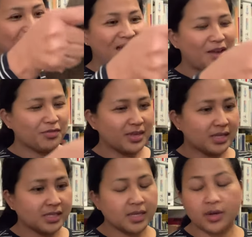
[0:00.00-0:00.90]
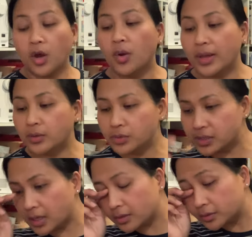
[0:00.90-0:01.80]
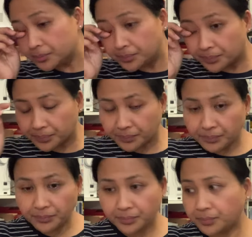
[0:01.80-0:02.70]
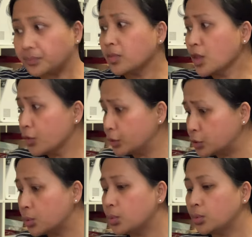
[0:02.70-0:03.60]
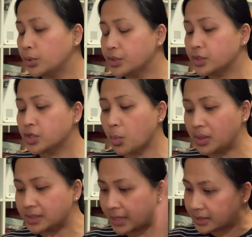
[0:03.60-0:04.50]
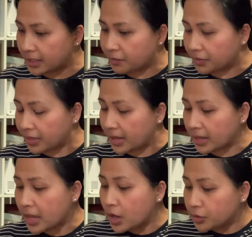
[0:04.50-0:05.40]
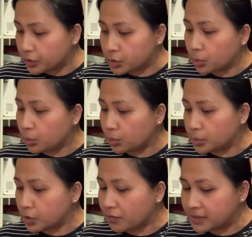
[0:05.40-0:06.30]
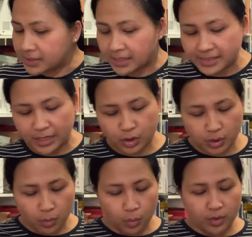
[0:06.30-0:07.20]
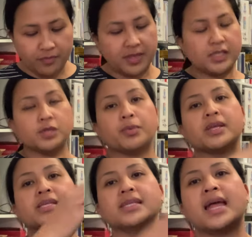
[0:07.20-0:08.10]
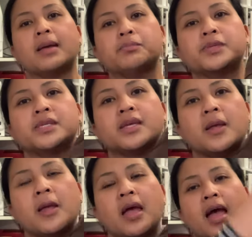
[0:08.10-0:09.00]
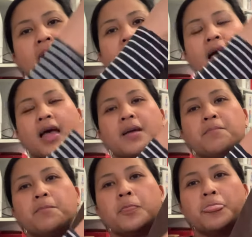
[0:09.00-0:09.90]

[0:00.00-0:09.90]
that, everything is done. Oh, and also the tools. So once I'd done everything, the tools, obviously attaching all of these spring snaps, um,